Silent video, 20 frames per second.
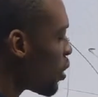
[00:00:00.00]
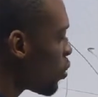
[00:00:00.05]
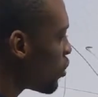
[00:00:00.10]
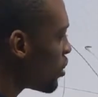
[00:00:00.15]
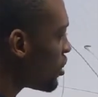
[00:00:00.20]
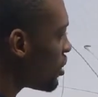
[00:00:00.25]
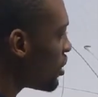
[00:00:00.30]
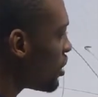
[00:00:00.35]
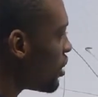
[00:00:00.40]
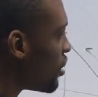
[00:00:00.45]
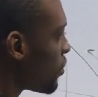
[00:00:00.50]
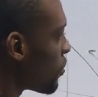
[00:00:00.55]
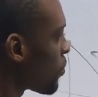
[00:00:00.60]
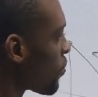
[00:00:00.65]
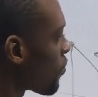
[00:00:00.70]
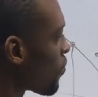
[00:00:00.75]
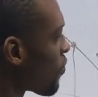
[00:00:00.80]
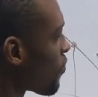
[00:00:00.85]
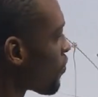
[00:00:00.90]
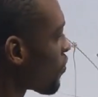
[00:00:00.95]
quantity,
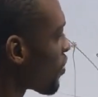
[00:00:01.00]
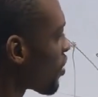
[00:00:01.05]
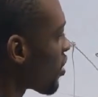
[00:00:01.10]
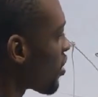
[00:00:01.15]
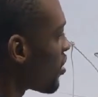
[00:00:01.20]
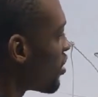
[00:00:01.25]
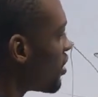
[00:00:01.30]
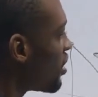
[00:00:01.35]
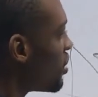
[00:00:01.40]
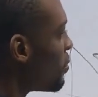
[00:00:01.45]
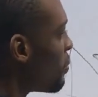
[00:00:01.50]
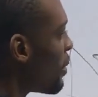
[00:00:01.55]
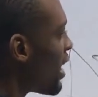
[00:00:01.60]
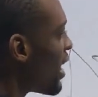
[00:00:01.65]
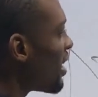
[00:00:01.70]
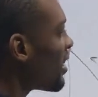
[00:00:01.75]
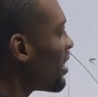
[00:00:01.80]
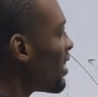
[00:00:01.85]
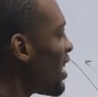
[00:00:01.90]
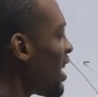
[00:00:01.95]

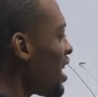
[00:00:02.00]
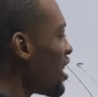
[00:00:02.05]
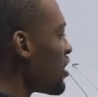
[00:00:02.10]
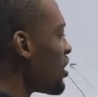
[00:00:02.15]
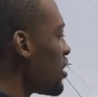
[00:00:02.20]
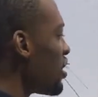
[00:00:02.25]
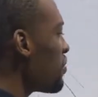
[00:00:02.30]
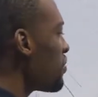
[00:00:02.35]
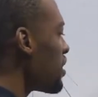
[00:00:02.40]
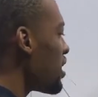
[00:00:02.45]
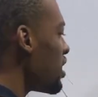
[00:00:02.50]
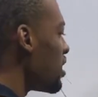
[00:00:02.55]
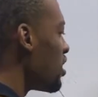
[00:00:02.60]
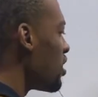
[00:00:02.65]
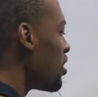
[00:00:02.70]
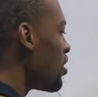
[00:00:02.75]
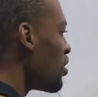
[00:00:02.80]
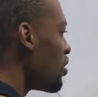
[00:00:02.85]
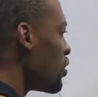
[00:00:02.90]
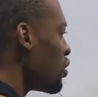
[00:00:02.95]
demand has shifted
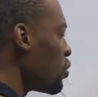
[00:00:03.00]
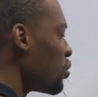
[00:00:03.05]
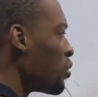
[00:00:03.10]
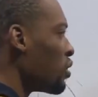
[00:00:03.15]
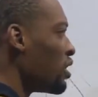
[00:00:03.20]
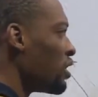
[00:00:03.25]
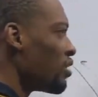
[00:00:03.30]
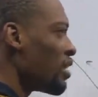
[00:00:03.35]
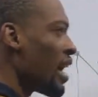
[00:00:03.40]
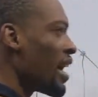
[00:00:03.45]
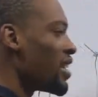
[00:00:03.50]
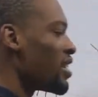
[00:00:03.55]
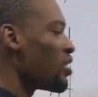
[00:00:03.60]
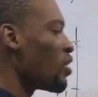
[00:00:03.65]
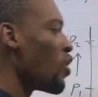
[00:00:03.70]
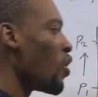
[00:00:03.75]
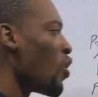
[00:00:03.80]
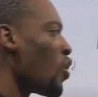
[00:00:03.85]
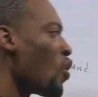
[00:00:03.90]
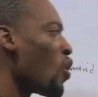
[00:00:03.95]
to the right
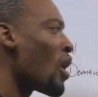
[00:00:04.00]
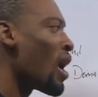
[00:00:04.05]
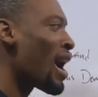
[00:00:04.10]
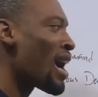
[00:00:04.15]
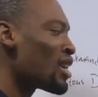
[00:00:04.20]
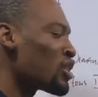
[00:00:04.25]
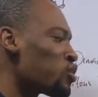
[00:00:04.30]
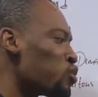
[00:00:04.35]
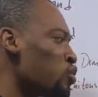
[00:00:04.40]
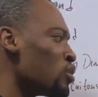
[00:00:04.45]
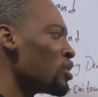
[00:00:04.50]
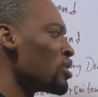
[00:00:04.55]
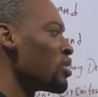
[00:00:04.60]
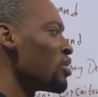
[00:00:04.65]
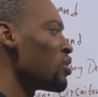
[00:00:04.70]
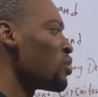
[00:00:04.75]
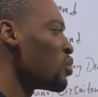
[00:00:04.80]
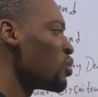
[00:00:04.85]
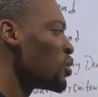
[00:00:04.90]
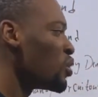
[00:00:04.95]
or outward
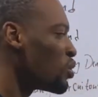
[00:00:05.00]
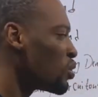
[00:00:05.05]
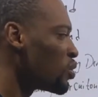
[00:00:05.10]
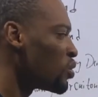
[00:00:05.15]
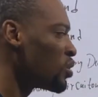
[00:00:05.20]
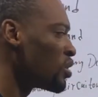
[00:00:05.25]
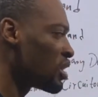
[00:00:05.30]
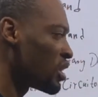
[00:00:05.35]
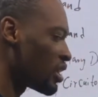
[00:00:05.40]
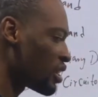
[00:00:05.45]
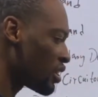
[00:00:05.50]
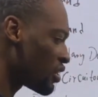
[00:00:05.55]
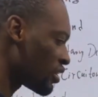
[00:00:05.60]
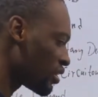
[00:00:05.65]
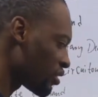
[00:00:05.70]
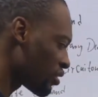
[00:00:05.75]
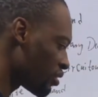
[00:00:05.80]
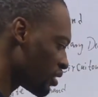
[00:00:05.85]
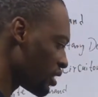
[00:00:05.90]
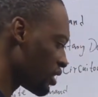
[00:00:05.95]
to show
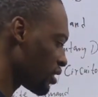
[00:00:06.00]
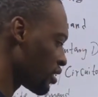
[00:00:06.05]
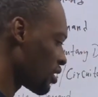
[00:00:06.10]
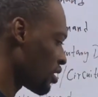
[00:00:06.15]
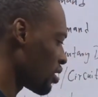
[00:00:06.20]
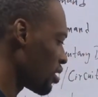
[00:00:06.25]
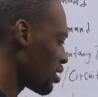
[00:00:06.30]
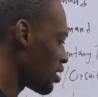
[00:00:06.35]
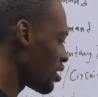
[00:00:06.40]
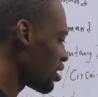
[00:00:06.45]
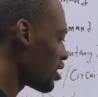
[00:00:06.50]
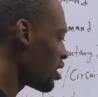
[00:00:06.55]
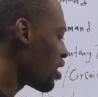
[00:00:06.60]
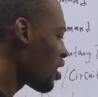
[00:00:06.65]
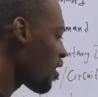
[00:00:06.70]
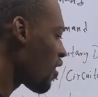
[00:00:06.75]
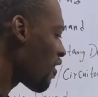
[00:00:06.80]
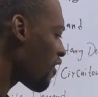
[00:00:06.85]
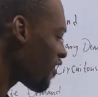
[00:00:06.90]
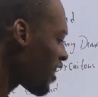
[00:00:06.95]
increase.
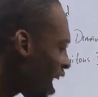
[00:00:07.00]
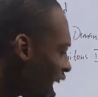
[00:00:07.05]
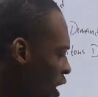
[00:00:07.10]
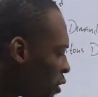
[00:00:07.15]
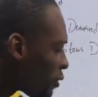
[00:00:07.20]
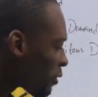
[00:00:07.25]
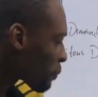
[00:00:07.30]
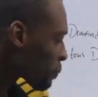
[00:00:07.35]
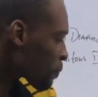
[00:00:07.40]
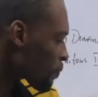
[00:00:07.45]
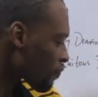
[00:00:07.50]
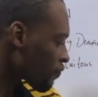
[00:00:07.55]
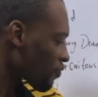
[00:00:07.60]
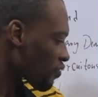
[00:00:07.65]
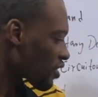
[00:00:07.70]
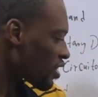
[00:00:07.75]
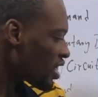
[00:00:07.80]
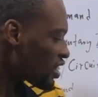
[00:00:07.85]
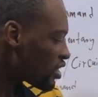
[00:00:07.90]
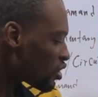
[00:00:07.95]
Now,
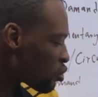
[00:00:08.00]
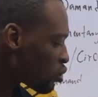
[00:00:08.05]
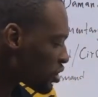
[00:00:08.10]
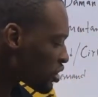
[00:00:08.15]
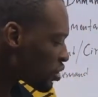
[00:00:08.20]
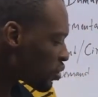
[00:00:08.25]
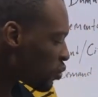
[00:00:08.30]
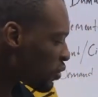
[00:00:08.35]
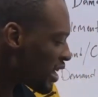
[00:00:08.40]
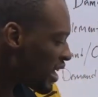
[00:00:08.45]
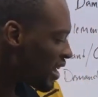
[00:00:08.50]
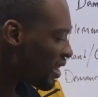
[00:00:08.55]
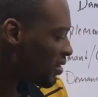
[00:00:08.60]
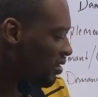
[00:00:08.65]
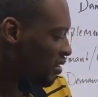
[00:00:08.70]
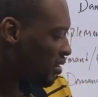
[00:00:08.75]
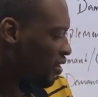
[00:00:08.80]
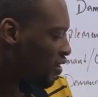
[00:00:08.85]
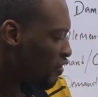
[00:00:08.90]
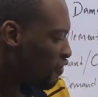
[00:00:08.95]
a situation where
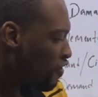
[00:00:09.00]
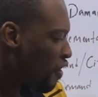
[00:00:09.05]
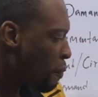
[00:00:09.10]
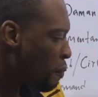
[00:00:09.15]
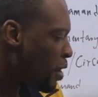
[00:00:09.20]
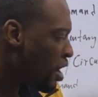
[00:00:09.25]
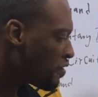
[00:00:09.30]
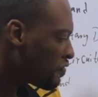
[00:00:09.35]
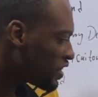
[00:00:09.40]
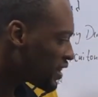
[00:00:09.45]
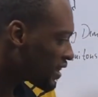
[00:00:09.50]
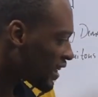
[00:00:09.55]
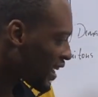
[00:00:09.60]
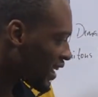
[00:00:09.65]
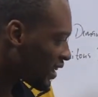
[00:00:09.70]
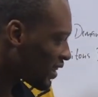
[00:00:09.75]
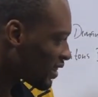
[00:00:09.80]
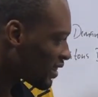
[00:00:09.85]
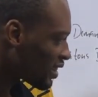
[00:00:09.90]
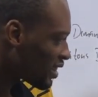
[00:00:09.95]
for Bonvita,